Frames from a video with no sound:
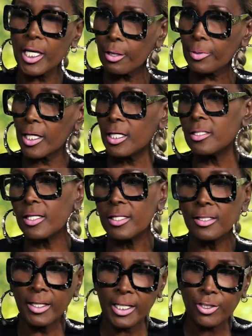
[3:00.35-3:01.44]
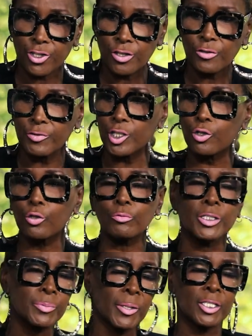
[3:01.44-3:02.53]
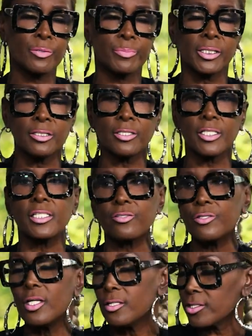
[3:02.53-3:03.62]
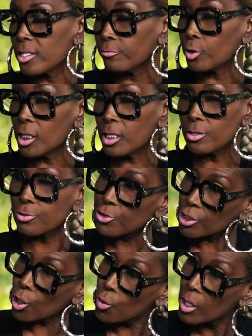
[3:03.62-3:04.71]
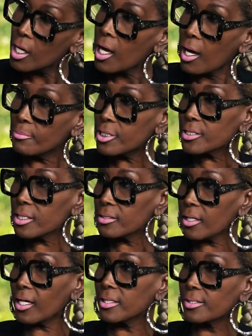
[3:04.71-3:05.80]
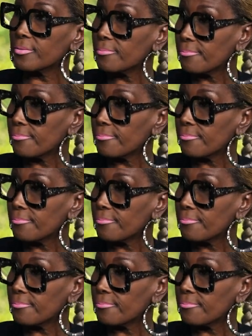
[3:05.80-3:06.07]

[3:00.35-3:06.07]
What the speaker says: Campaign and Elections, Fiscal Responsibility, and several others. So I'm just excited.